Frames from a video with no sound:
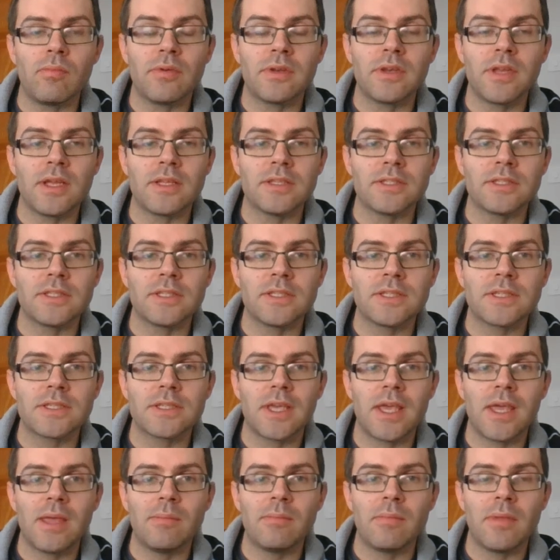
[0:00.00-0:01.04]
retention
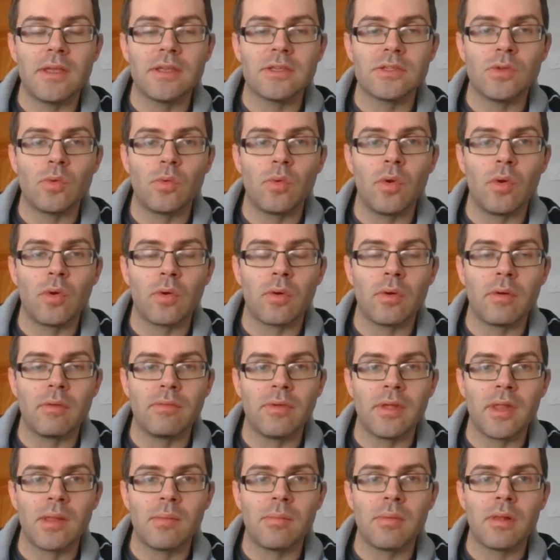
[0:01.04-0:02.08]
scheme is no longer
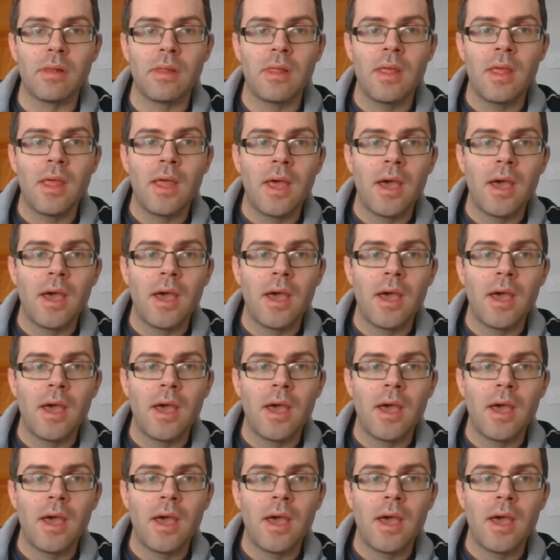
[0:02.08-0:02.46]
available